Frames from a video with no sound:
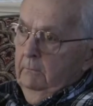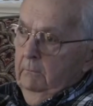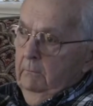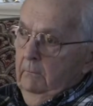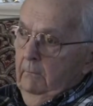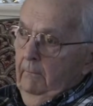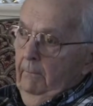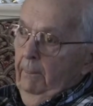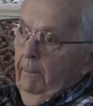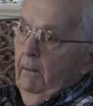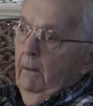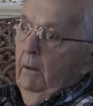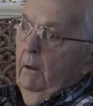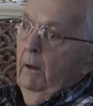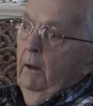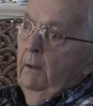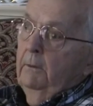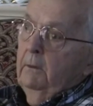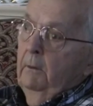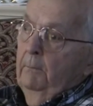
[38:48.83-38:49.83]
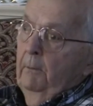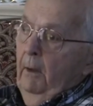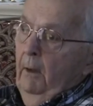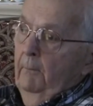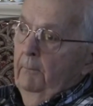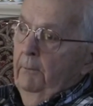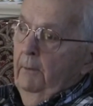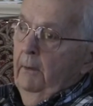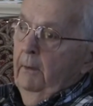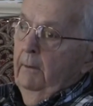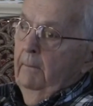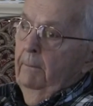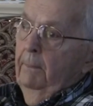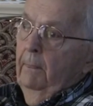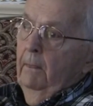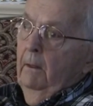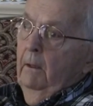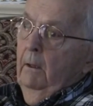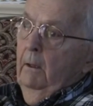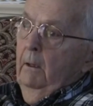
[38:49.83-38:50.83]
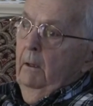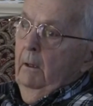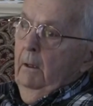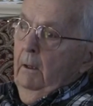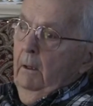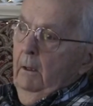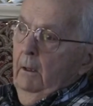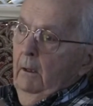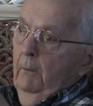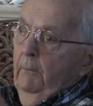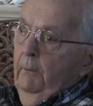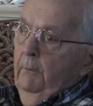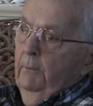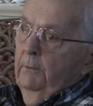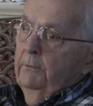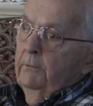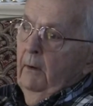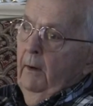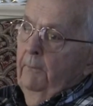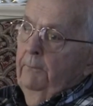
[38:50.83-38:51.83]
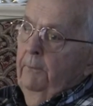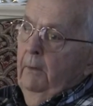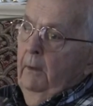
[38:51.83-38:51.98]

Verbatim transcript: Okay, out to bomb Bay, okay, and we would drop